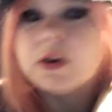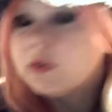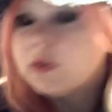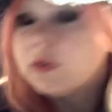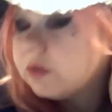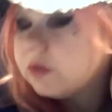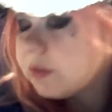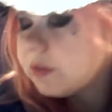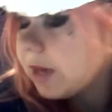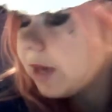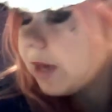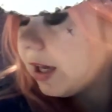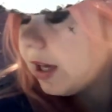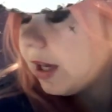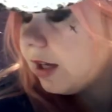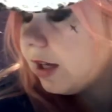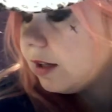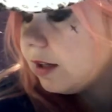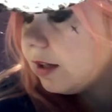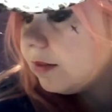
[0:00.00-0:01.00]
some
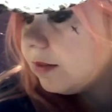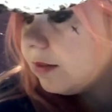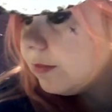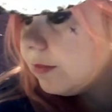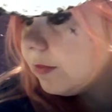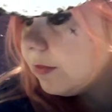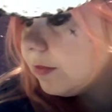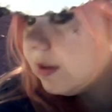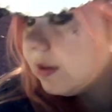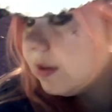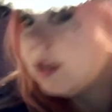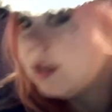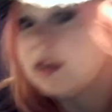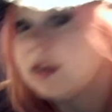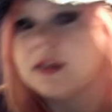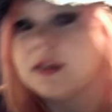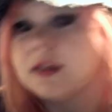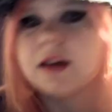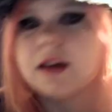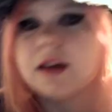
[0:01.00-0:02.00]
hate,
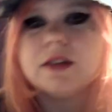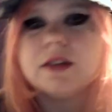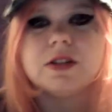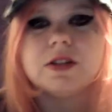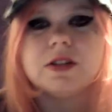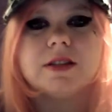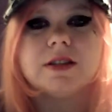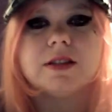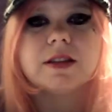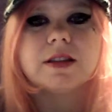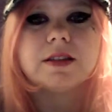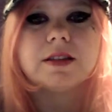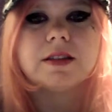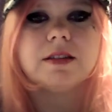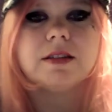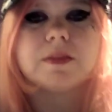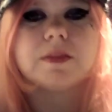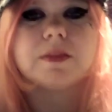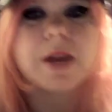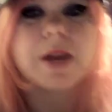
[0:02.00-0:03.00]
thinking that she's nothing
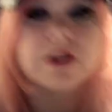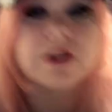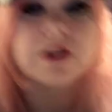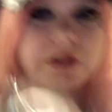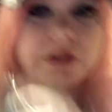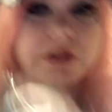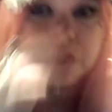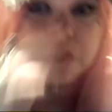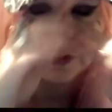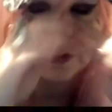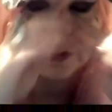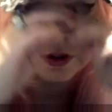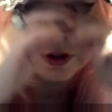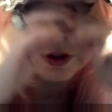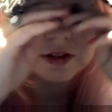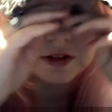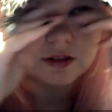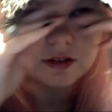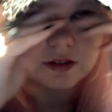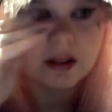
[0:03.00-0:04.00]
special and her voice
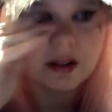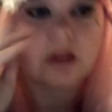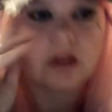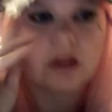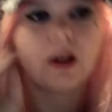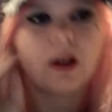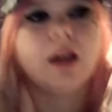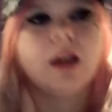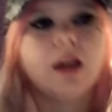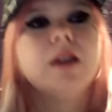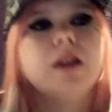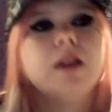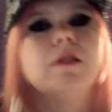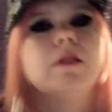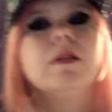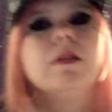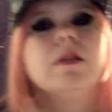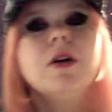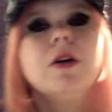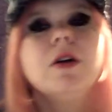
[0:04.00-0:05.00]
isn't that great or
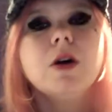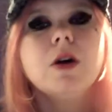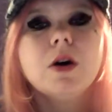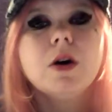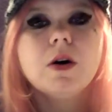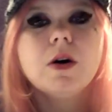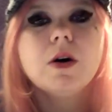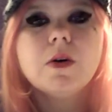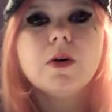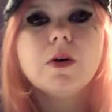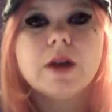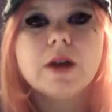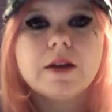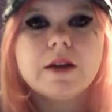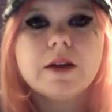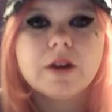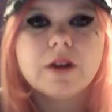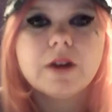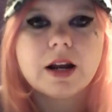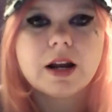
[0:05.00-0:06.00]
whatever,
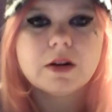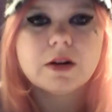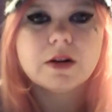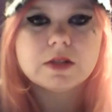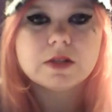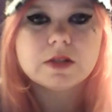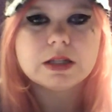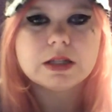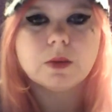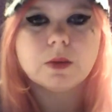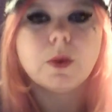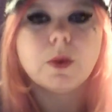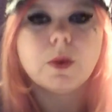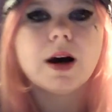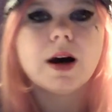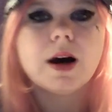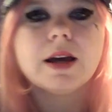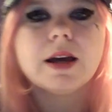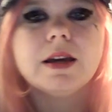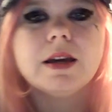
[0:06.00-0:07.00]
and I don't see
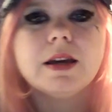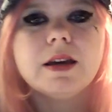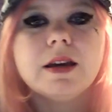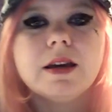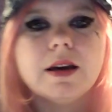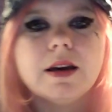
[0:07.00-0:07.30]
why.